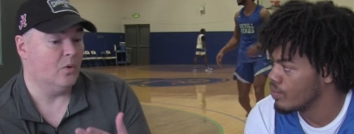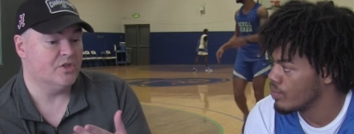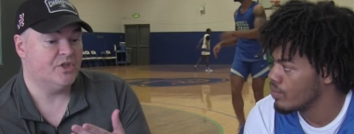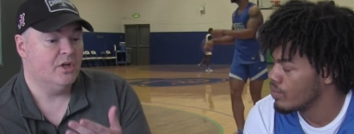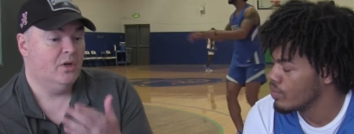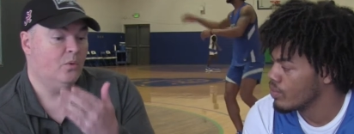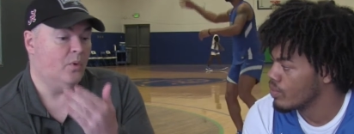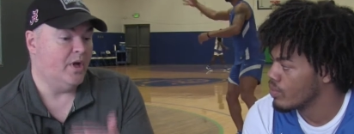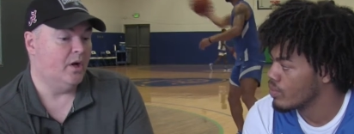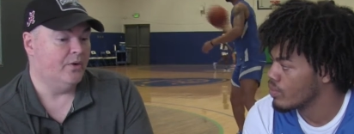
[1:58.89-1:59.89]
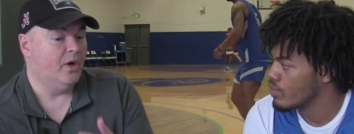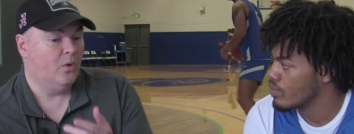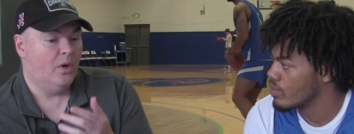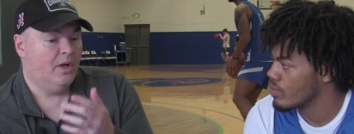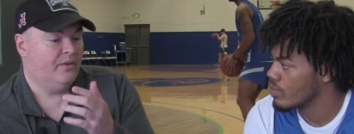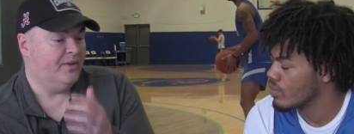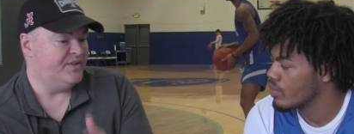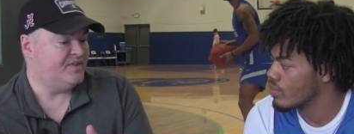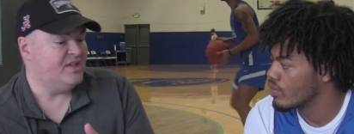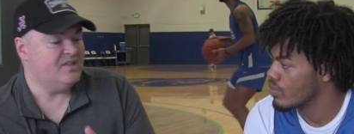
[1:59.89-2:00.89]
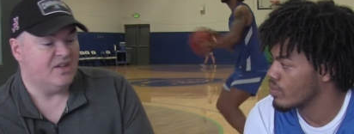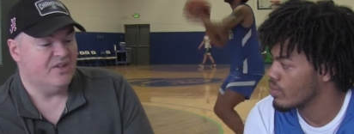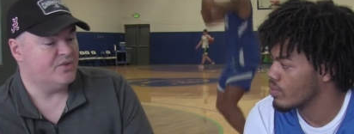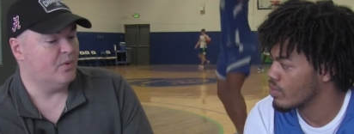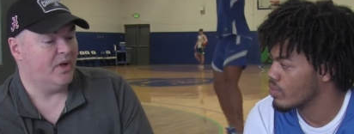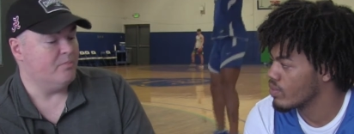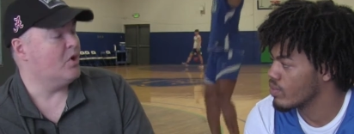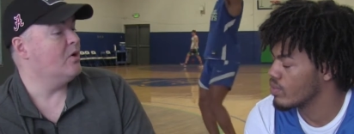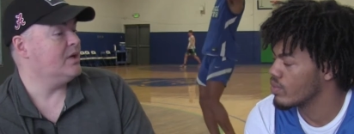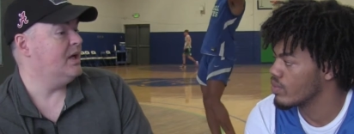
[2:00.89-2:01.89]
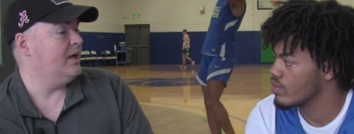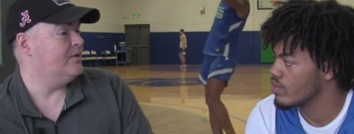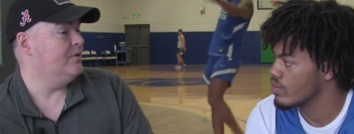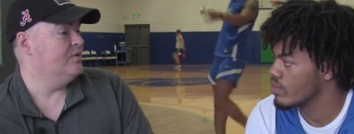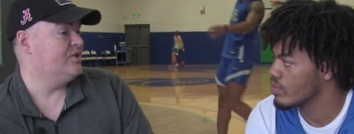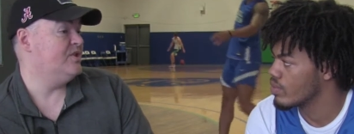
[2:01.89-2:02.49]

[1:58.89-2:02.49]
Speaker 1: course, we all know the season is really broken down into two